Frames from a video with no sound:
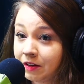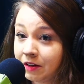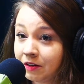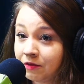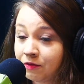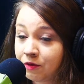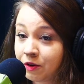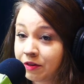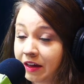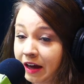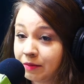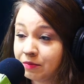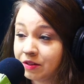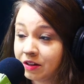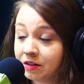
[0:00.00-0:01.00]
for
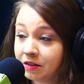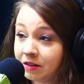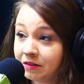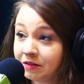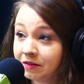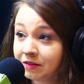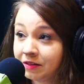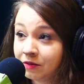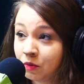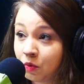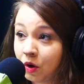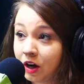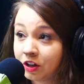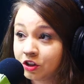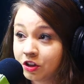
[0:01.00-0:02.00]
them to
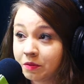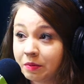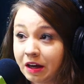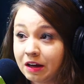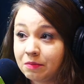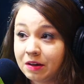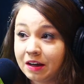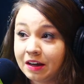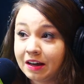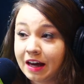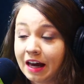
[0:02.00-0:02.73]
watch a baby